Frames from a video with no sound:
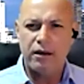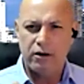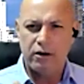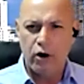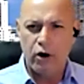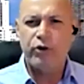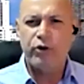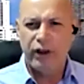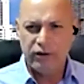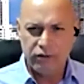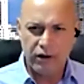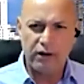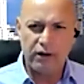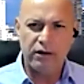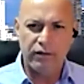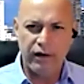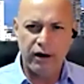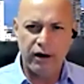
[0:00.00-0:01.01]
Cooperation
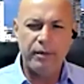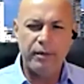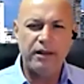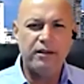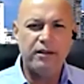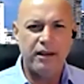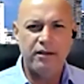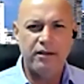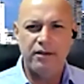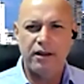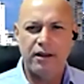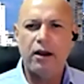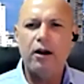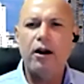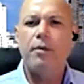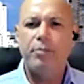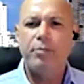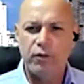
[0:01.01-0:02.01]
and Development is the
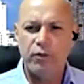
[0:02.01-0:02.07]
club